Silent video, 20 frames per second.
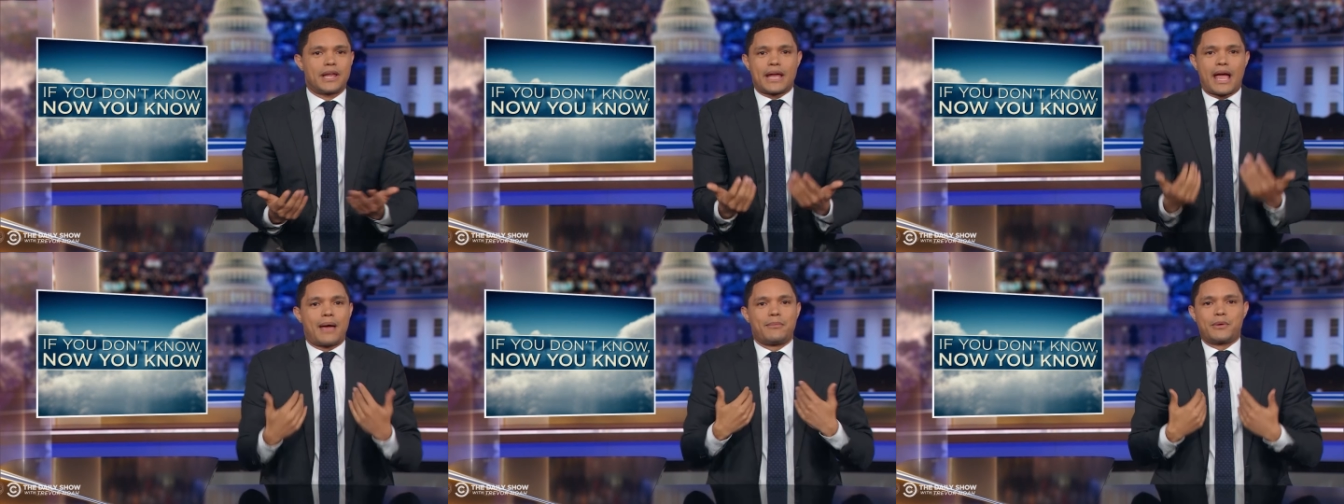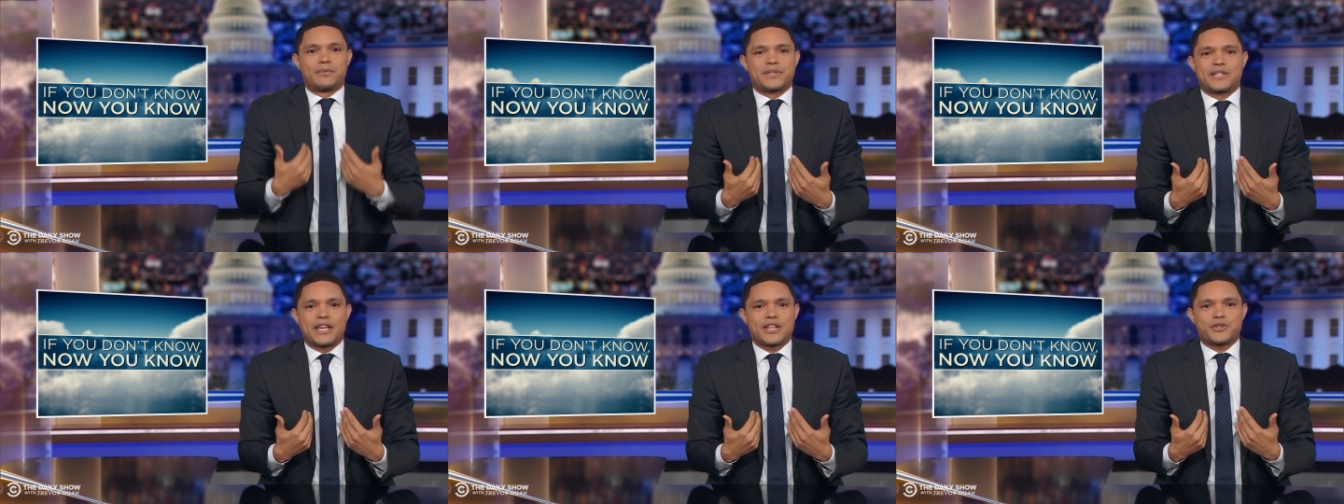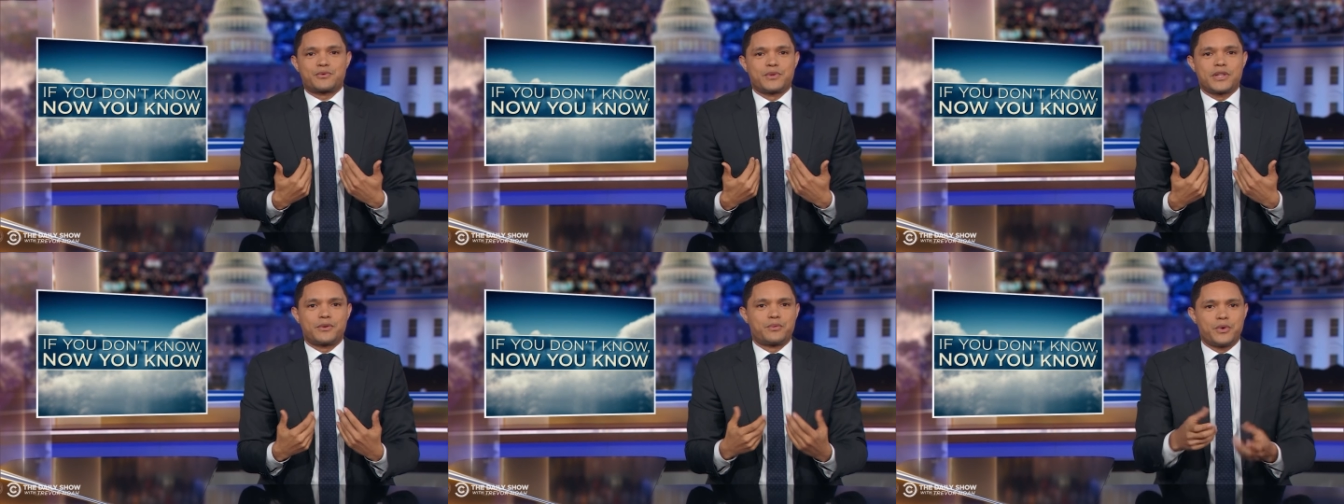Like, I'm
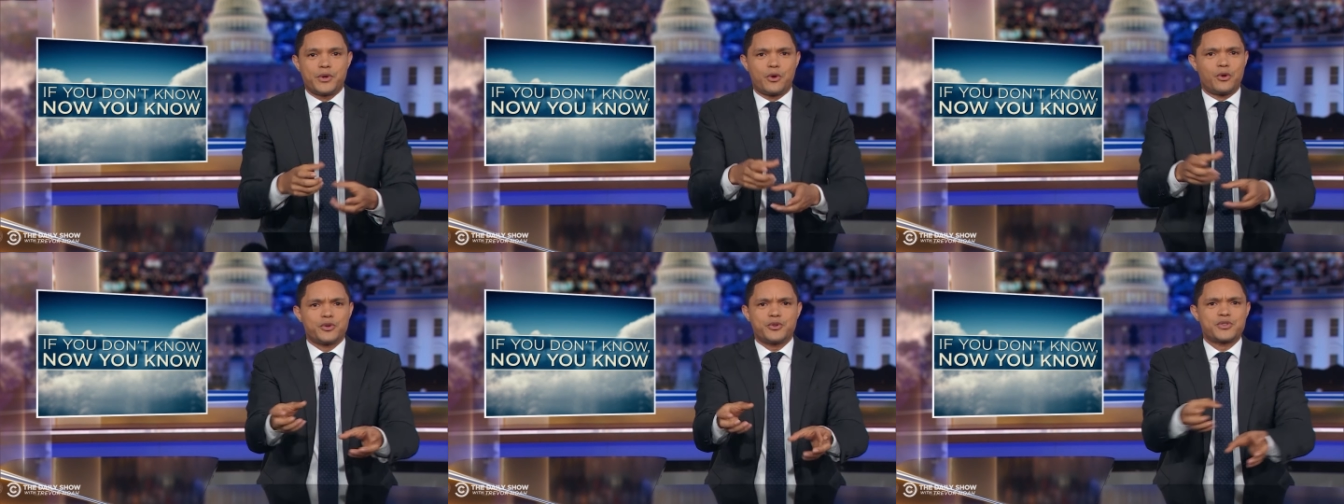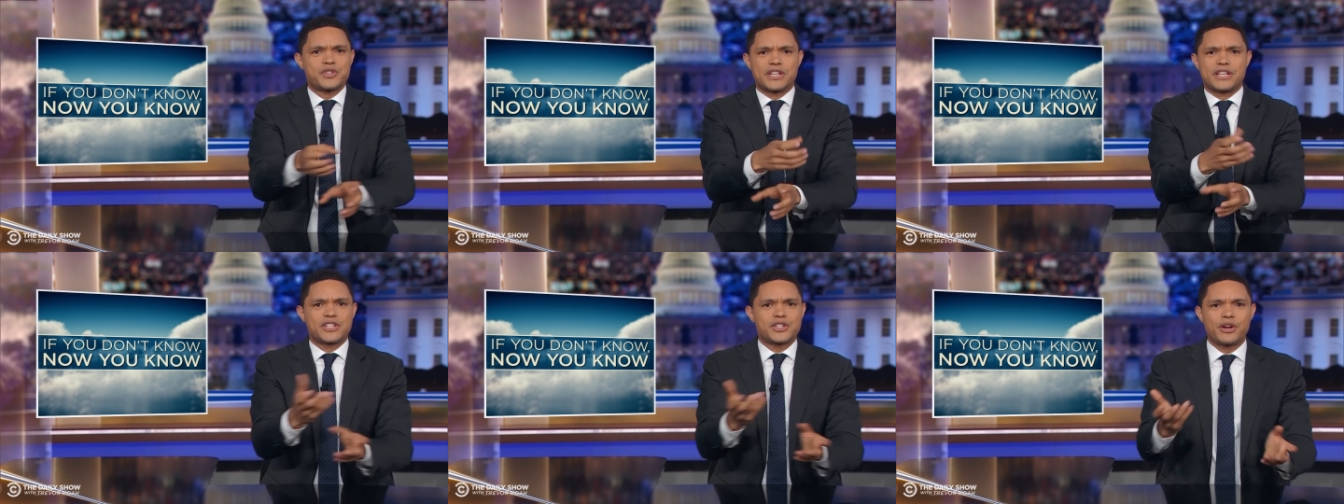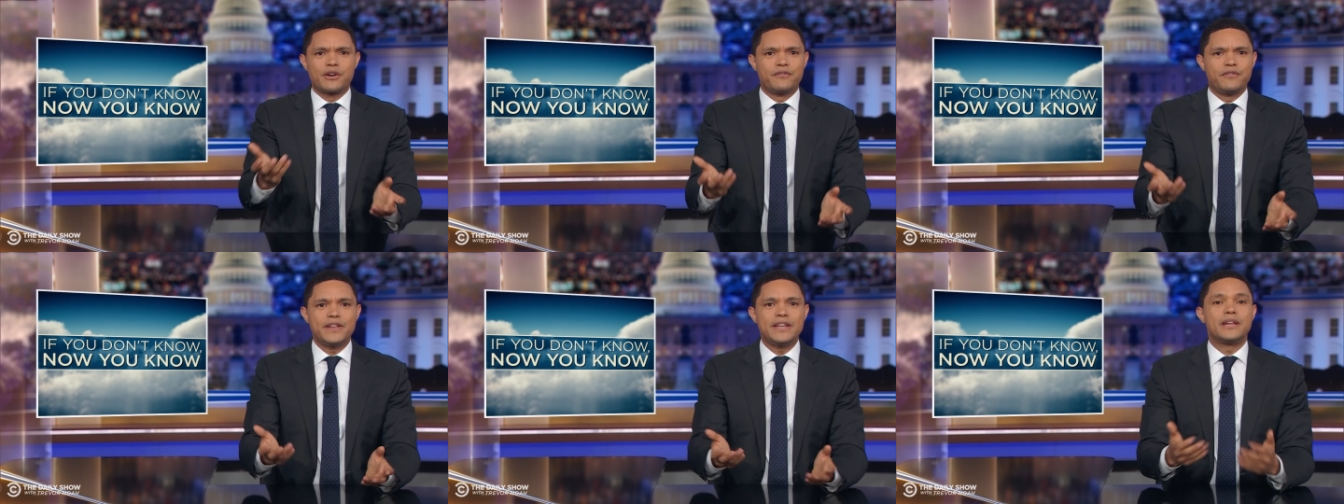obsessed with it, we all use it, it's
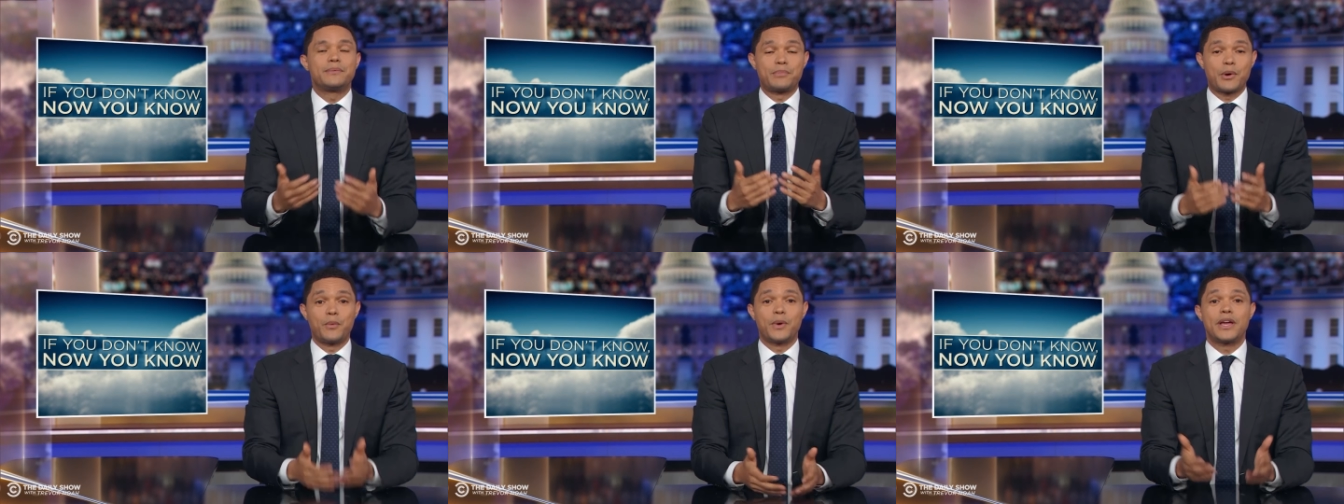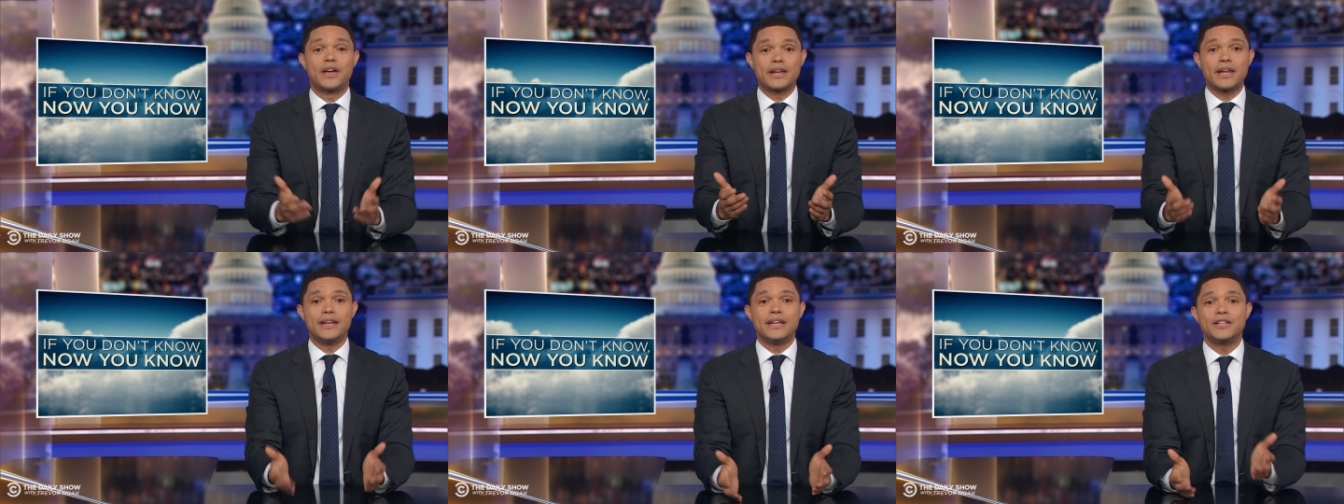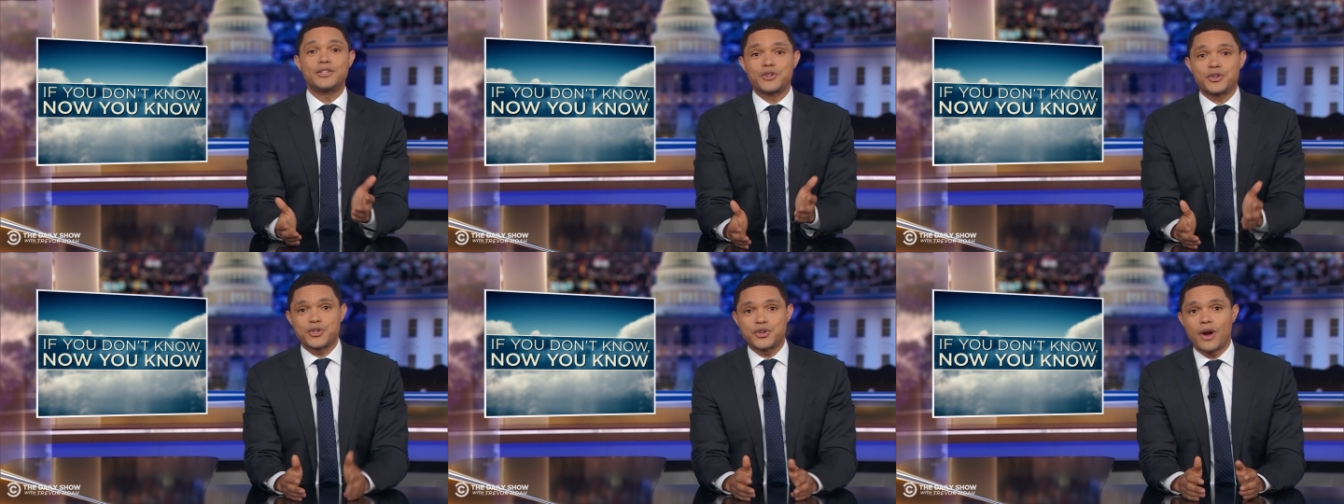convenient, but we're gonna
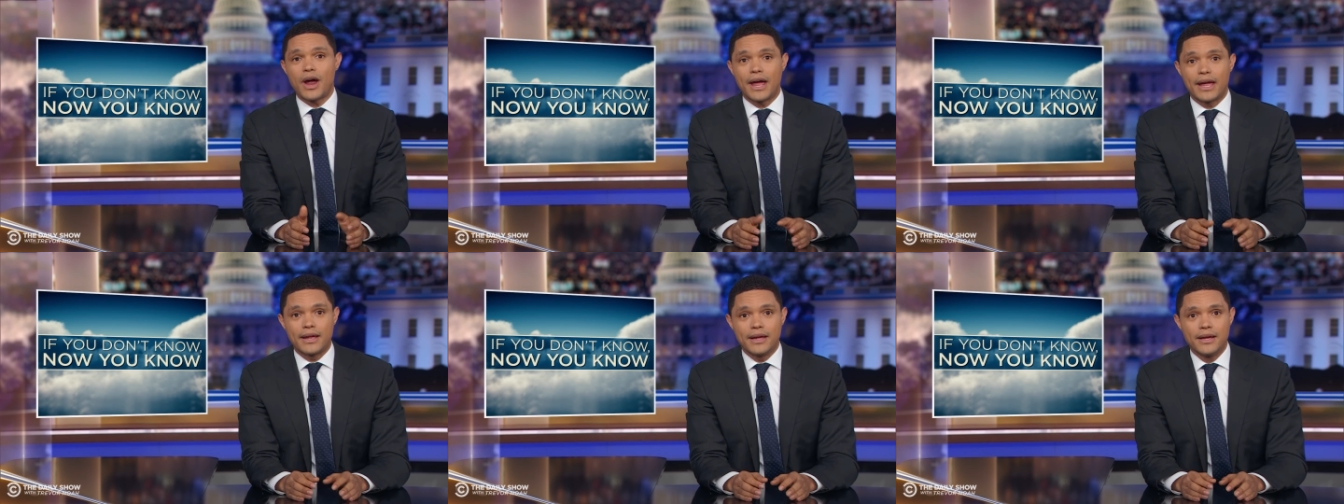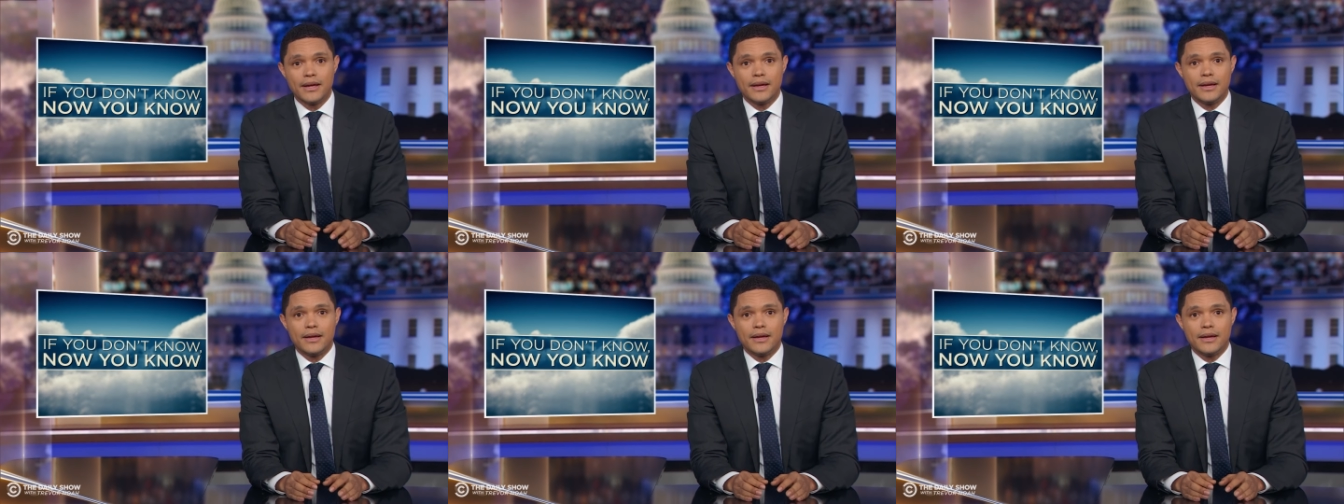need to try.